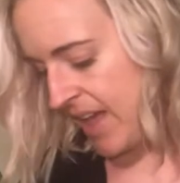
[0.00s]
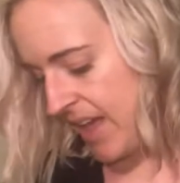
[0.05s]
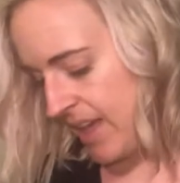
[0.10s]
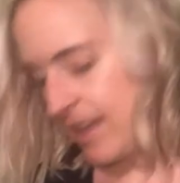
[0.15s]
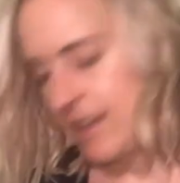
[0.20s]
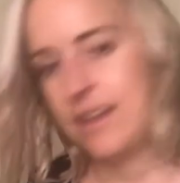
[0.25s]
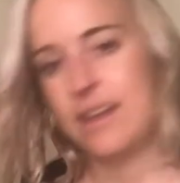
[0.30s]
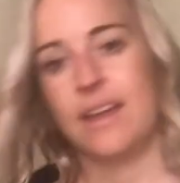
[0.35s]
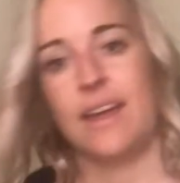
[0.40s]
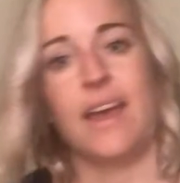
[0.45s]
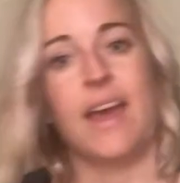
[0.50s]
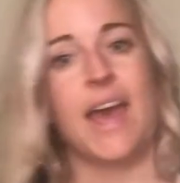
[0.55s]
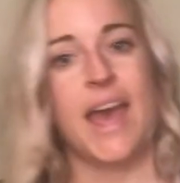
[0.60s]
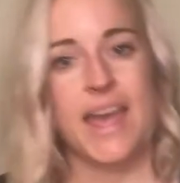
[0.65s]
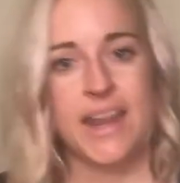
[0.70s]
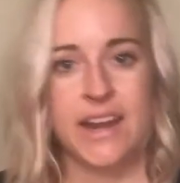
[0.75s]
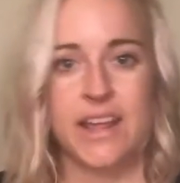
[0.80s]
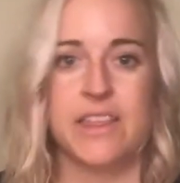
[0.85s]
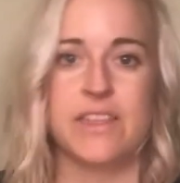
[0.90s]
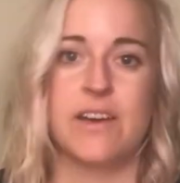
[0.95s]

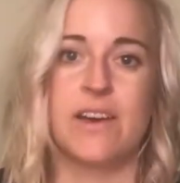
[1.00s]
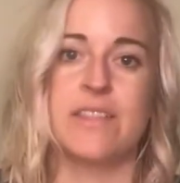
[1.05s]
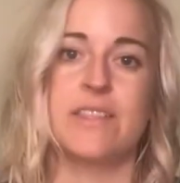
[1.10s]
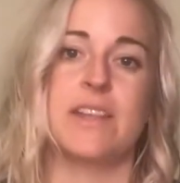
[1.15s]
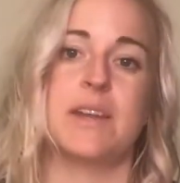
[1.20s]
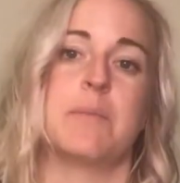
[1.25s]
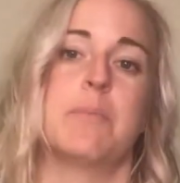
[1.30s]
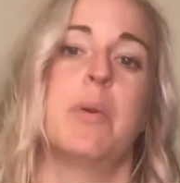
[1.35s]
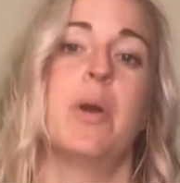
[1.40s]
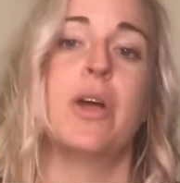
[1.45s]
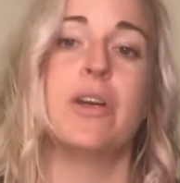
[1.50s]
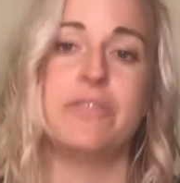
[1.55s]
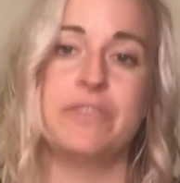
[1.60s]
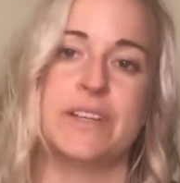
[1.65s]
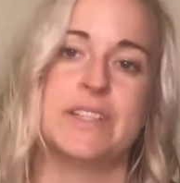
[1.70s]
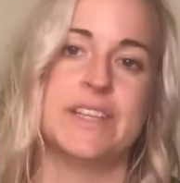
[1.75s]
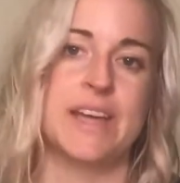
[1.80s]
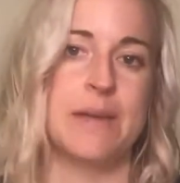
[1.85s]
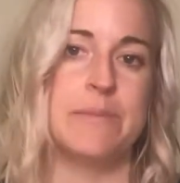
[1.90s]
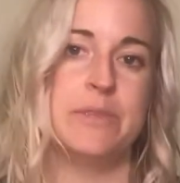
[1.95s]
And I thought that a
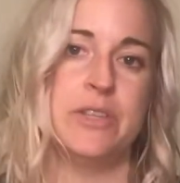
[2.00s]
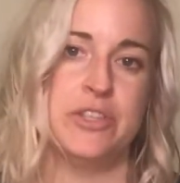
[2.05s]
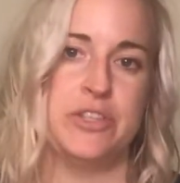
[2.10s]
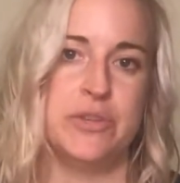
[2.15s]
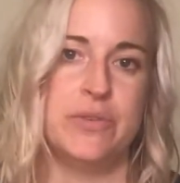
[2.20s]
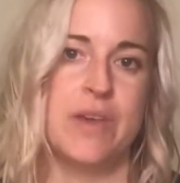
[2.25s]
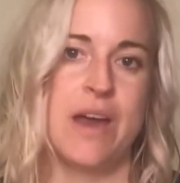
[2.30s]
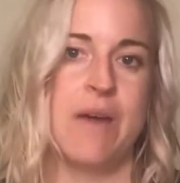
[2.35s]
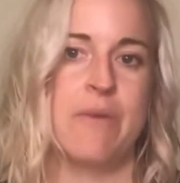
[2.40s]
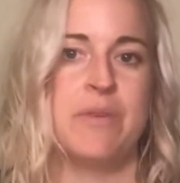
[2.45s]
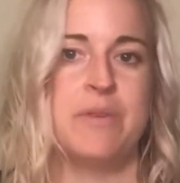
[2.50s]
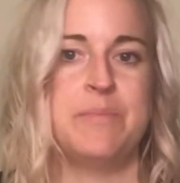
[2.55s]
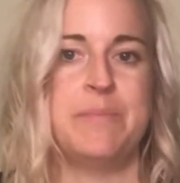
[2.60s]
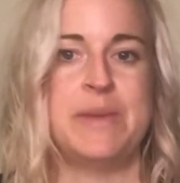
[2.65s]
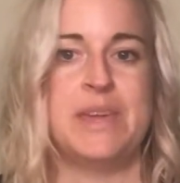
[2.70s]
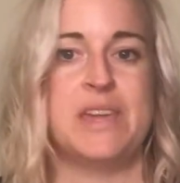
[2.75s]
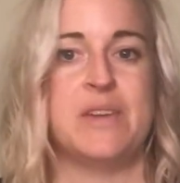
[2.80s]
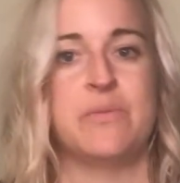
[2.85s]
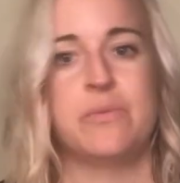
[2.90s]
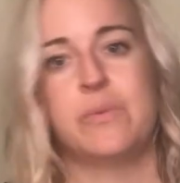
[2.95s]
perfect time to do that would
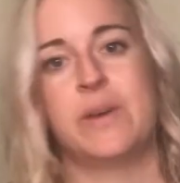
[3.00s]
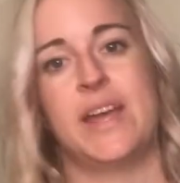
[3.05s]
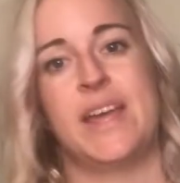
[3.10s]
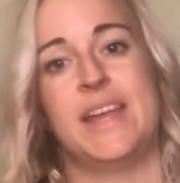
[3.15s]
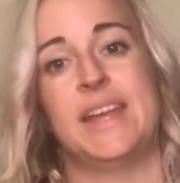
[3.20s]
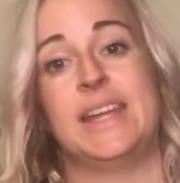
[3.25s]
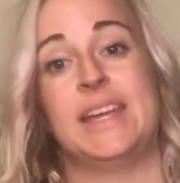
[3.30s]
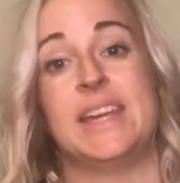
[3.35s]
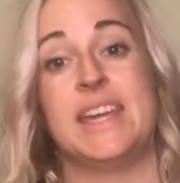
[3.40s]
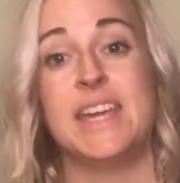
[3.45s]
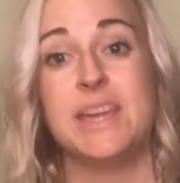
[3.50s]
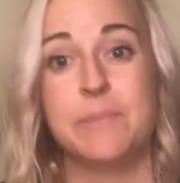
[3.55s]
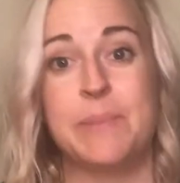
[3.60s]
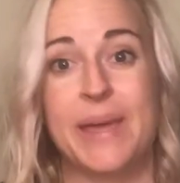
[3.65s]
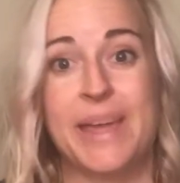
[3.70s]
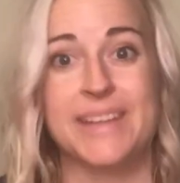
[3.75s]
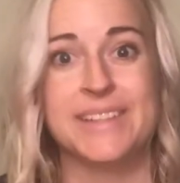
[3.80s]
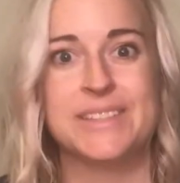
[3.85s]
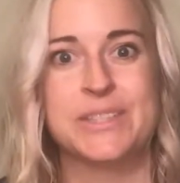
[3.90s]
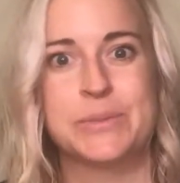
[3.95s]
be when
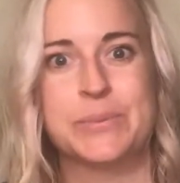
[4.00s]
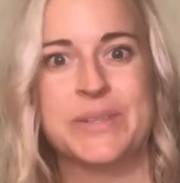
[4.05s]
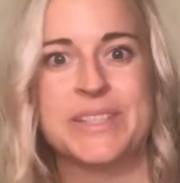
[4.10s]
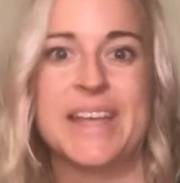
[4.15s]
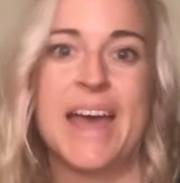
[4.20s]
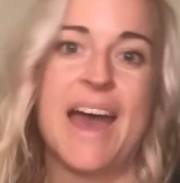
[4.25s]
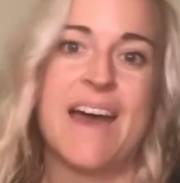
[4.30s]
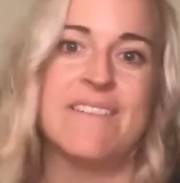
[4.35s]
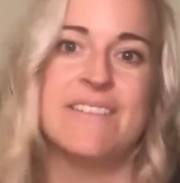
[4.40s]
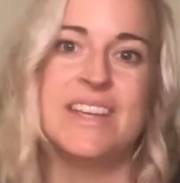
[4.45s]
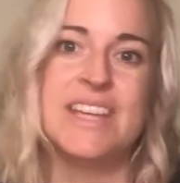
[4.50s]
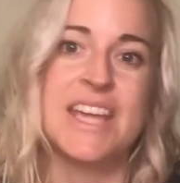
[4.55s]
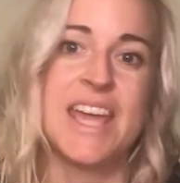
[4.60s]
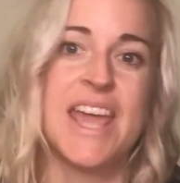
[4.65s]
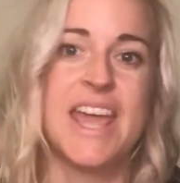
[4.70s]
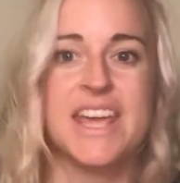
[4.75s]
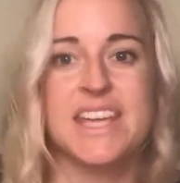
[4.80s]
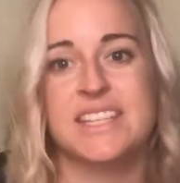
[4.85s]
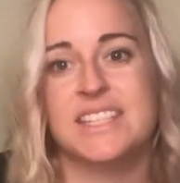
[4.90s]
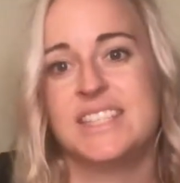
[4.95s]
Ebates was having
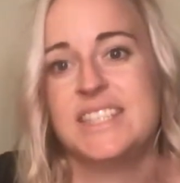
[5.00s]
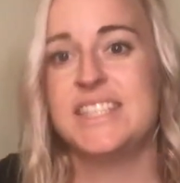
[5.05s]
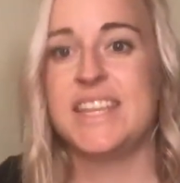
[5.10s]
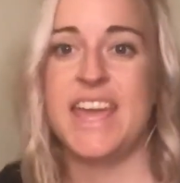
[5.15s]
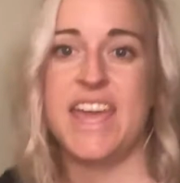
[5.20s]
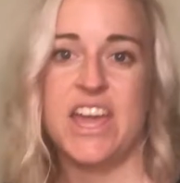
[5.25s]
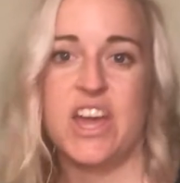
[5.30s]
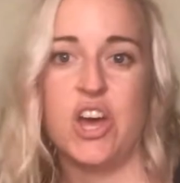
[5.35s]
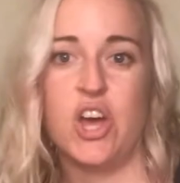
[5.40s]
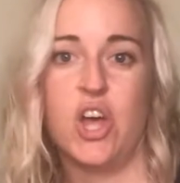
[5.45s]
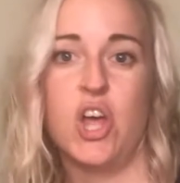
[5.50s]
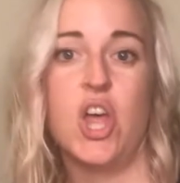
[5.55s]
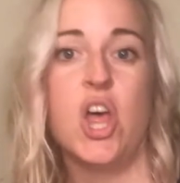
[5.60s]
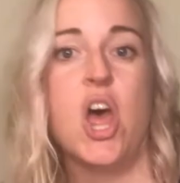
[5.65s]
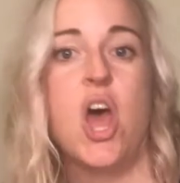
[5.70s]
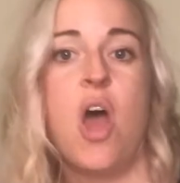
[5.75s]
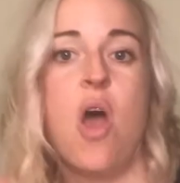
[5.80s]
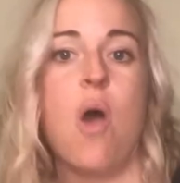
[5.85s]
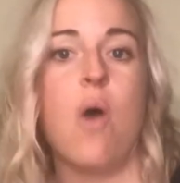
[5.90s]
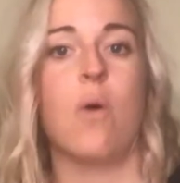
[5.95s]
a
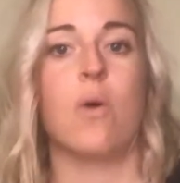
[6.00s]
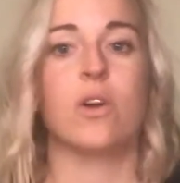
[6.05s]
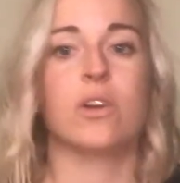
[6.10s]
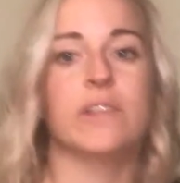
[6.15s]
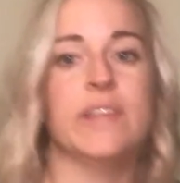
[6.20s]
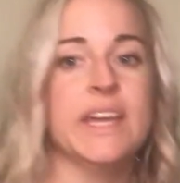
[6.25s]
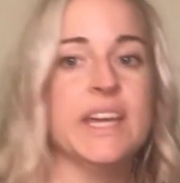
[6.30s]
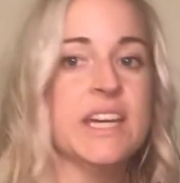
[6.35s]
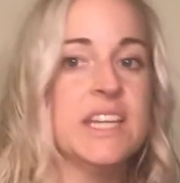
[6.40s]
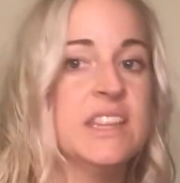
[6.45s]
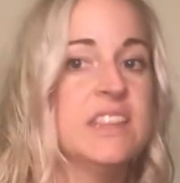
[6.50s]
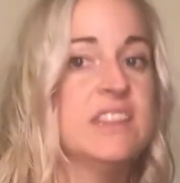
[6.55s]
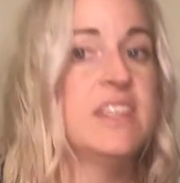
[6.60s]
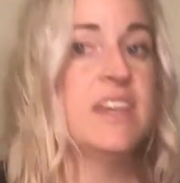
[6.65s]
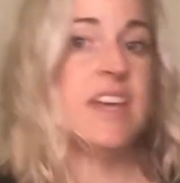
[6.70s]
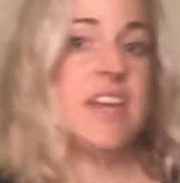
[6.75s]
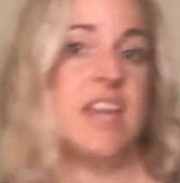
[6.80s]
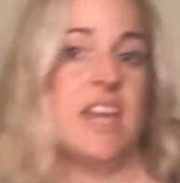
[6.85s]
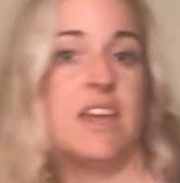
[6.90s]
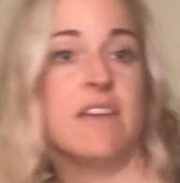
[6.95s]
sale or like a
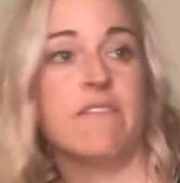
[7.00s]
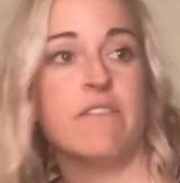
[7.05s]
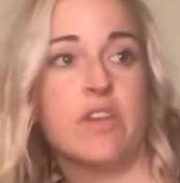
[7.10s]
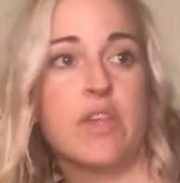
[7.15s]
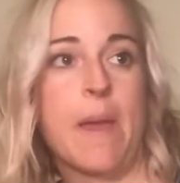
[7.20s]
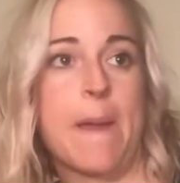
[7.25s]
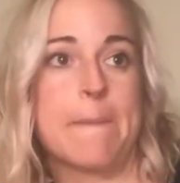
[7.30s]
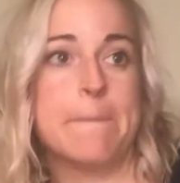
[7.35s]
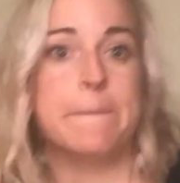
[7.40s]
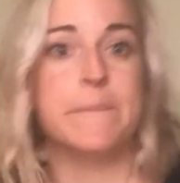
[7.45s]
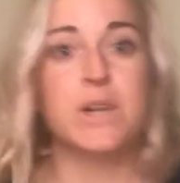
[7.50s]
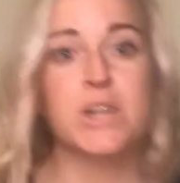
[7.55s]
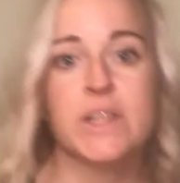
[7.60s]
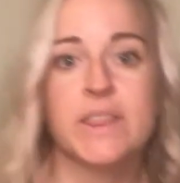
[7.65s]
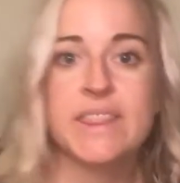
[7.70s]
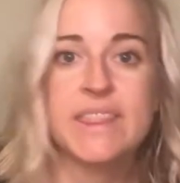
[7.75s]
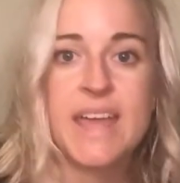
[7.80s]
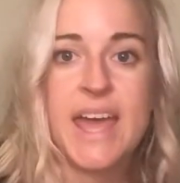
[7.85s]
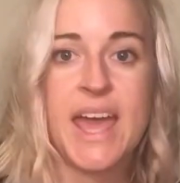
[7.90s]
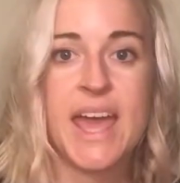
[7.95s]
thing for their
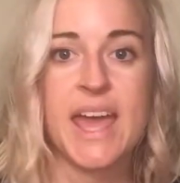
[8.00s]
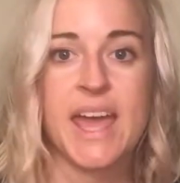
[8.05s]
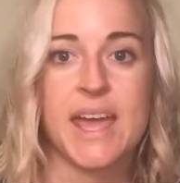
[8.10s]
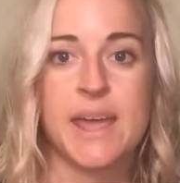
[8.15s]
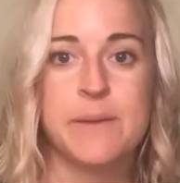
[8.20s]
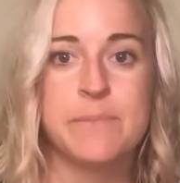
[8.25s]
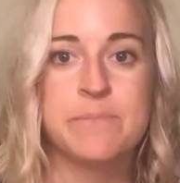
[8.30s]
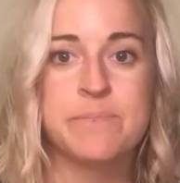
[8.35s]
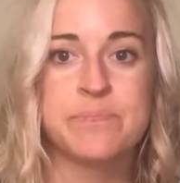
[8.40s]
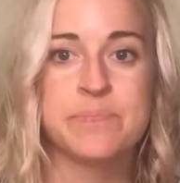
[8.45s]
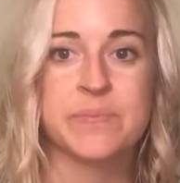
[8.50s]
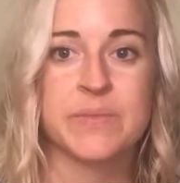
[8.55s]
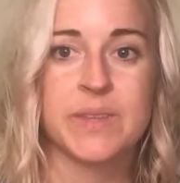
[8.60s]
birthday.